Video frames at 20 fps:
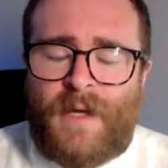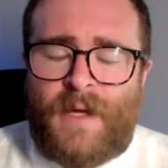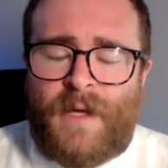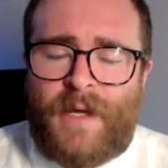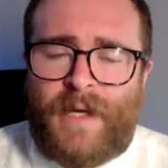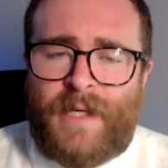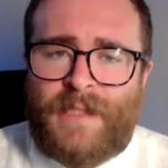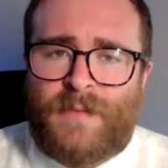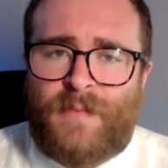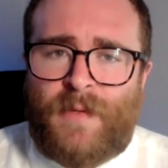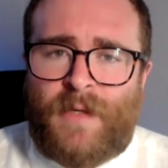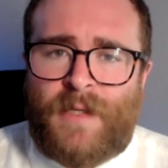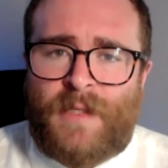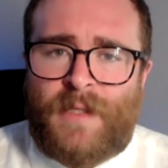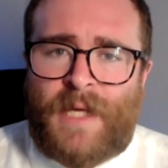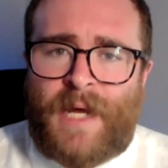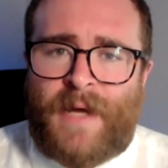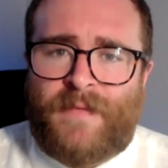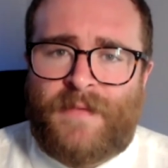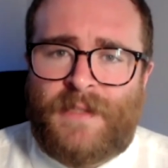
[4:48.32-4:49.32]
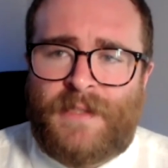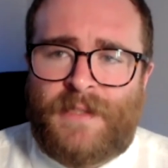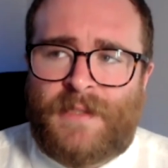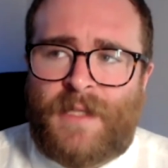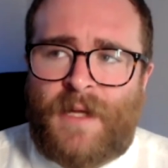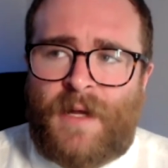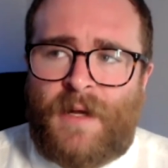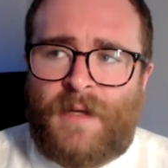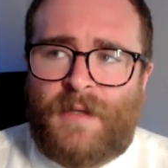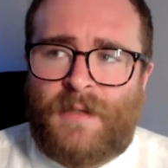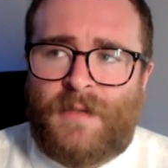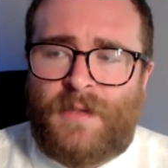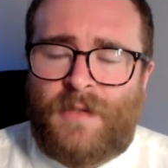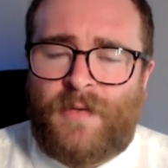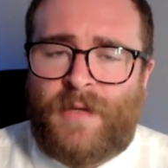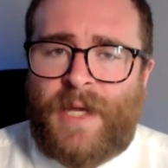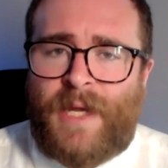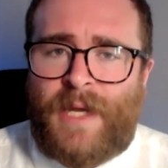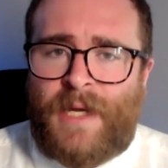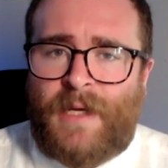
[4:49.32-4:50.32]
is we're going to have to start
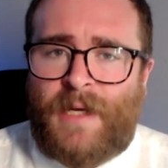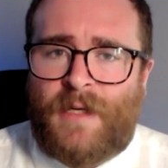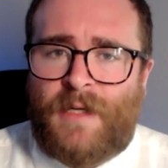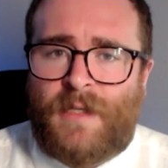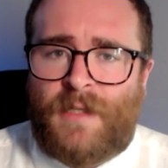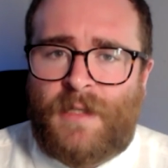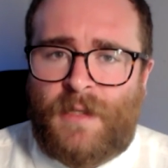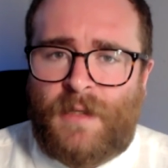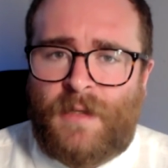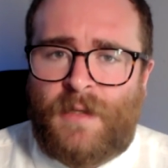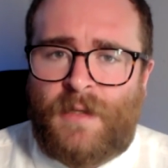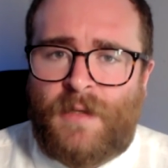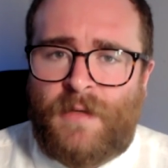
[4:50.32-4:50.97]
looking at